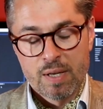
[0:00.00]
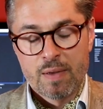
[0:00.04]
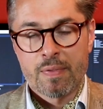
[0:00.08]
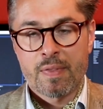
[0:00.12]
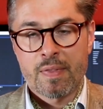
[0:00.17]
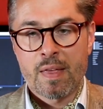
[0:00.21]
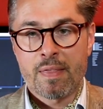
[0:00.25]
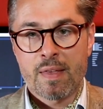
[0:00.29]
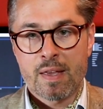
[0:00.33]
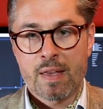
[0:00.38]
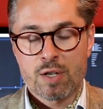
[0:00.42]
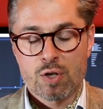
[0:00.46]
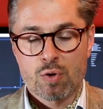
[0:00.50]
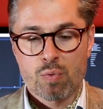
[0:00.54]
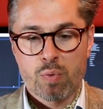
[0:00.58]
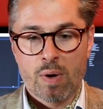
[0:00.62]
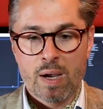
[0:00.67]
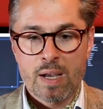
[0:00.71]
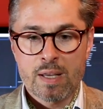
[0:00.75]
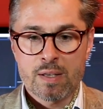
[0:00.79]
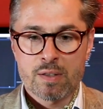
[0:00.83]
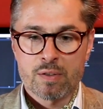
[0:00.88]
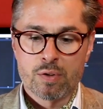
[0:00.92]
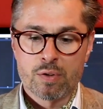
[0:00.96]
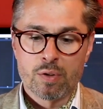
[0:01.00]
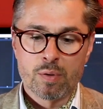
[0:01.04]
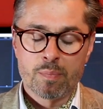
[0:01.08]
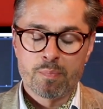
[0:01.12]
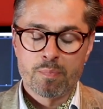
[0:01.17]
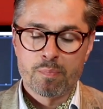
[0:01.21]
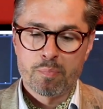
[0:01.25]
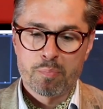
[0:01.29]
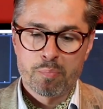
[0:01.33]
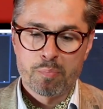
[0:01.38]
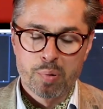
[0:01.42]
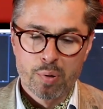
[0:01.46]
Then they try to
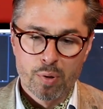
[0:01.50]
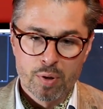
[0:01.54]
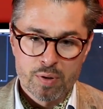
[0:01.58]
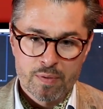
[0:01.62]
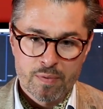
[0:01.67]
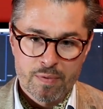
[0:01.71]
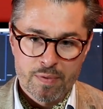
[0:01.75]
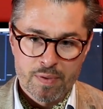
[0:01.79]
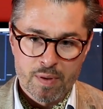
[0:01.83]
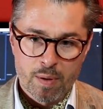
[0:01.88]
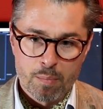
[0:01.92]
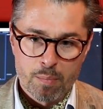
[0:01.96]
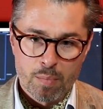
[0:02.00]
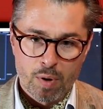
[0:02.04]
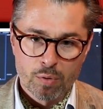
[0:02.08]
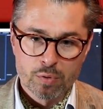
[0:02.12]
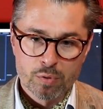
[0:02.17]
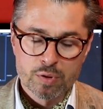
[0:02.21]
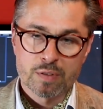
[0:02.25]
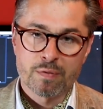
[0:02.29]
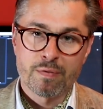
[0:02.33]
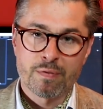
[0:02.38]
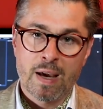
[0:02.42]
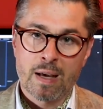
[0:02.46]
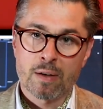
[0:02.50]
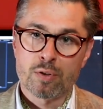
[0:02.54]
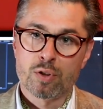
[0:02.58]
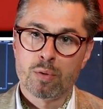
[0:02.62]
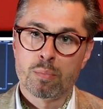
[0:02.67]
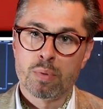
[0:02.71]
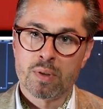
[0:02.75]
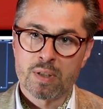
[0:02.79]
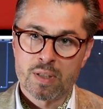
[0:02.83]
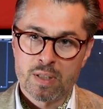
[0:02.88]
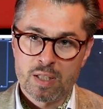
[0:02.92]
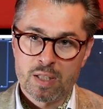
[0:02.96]
put the most
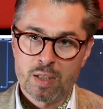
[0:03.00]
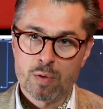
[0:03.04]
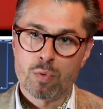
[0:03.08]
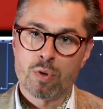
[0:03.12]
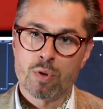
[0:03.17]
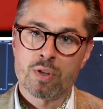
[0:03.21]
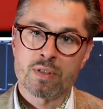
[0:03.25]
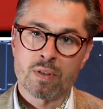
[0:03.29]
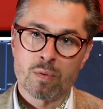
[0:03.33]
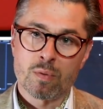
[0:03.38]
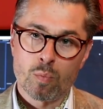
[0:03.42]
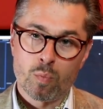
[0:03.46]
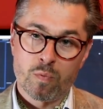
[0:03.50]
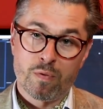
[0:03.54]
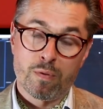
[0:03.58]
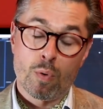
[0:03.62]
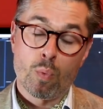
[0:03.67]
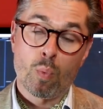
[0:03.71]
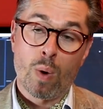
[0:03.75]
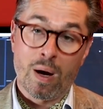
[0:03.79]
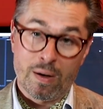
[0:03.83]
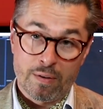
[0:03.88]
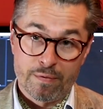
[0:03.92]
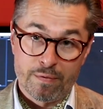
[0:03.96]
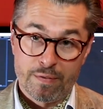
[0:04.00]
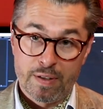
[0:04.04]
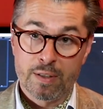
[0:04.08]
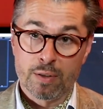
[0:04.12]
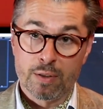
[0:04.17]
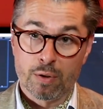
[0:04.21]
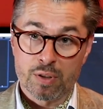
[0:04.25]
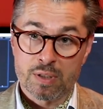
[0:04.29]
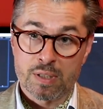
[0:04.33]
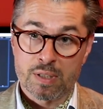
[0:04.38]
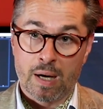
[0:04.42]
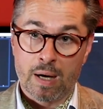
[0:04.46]
valuable keywords in one
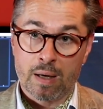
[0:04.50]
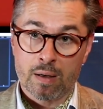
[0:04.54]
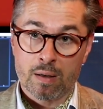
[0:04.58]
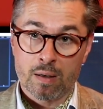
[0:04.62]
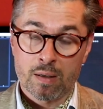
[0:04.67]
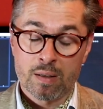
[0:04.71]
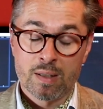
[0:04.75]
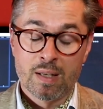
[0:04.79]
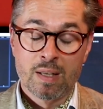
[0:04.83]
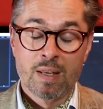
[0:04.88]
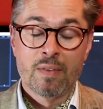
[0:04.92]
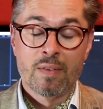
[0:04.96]
video title,